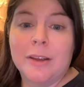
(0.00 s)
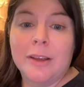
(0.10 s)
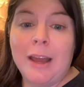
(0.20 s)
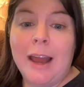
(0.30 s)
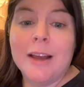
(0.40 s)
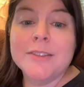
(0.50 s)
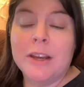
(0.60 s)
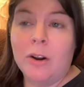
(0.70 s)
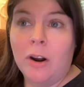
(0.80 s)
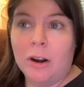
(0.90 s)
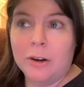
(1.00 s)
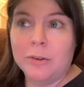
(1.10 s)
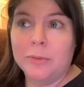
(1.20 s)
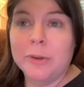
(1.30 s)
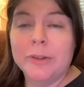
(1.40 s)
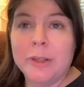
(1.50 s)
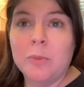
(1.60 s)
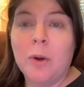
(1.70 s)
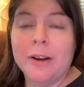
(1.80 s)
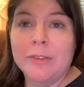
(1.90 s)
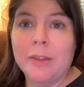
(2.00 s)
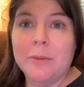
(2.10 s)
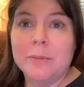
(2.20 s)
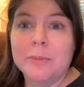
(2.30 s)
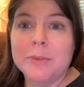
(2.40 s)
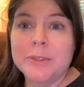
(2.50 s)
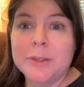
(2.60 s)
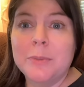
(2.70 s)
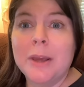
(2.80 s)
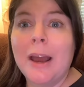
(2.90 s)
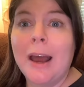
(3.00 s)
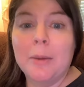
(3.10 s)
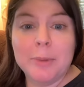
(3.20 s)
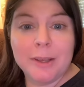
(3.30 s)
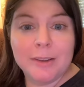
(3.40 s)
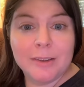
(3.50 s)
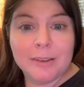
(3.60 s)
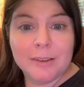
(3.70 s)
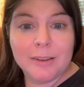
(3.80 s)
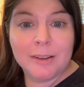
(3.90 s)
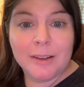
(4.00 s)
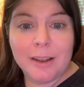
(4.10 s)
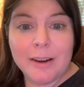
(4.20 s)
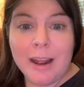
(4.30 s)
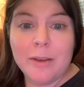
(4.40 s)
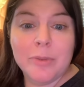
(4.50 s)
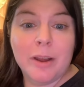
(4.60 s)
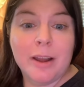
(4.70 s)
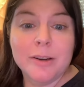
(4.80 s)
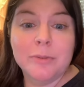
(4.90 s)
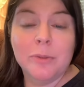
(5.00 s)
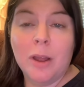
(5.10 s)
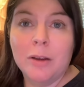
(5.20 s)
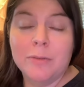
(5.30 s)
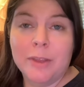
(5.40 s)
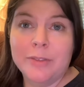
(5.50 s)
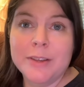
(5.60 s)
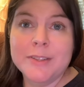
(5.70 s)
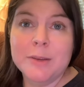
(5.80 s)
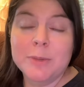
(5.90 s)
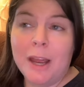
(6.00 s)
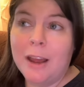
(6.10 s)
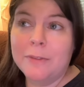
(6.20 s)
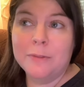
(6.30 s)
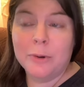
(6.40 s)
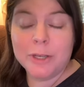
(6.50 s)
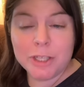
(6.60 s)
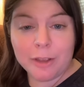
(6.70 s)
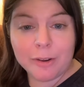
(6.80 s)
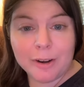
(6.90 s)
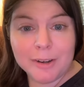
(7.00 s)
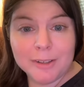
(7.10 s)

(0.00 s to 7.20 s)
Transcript: has at heart really wanting them to be happy and have the kind of love that they seem to have for each other.